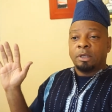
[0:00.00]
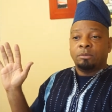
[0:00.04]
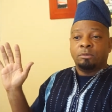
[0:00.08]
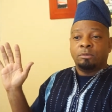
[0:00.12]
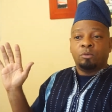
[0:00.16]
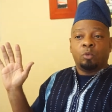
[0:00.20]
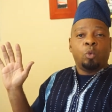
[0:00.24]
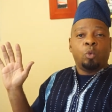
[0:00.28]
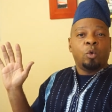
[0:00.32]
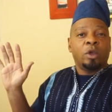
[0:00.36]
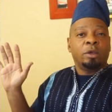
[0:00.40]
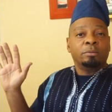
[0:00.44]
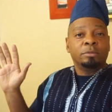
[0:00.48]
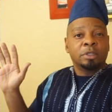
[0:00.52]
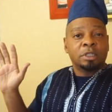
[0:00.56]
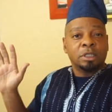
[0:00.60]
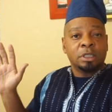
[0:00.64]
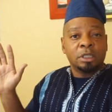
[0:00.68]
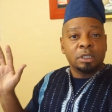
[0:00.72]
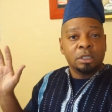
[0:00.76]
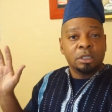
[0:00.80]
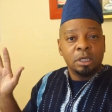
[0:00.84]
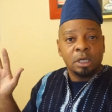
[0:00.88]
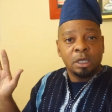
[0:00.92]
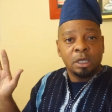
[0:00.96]

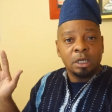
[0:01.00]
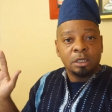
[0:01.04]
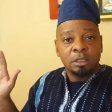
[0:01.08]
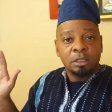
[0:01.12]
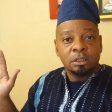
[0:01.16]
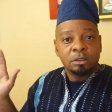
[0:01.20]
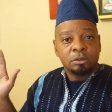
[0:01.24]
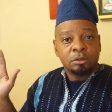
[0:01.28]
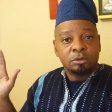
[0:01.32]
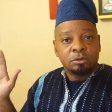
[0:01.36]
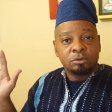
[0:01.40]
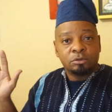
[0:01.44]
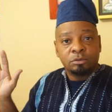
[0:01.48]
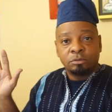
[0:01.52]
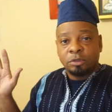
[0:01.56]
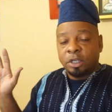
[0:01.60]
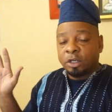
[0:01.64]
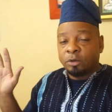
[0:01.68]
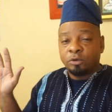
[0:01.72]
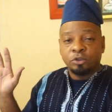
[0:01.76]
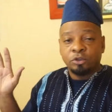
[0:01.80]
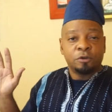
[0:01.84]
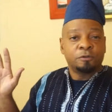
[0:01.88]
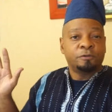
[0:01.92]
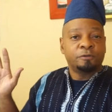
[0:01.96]
whimsy
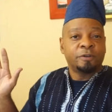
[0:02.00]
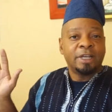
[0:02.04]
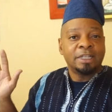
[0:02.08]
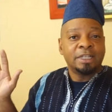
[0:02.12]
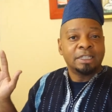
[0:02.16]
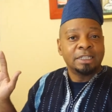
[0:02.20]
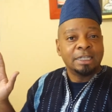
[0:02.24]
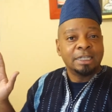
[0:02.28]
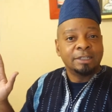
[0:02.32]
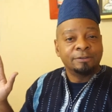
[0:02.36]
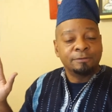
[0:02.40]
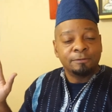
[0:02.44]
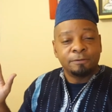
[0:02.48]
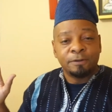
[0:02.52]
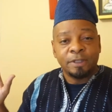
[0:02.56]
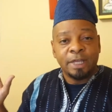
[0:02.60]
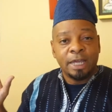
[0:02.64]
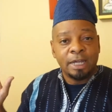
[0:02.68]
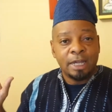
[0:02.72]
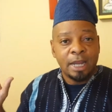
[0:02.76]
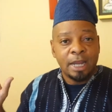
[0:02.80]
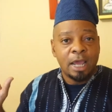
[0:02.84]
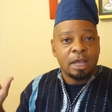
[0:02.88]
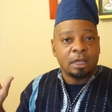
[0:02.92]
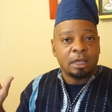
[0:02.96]
tickles your fancy for
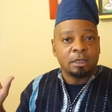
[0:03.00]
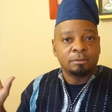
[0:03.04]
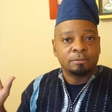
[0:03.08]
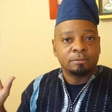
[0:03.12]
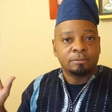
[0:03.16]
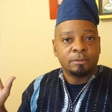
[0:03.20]
that day.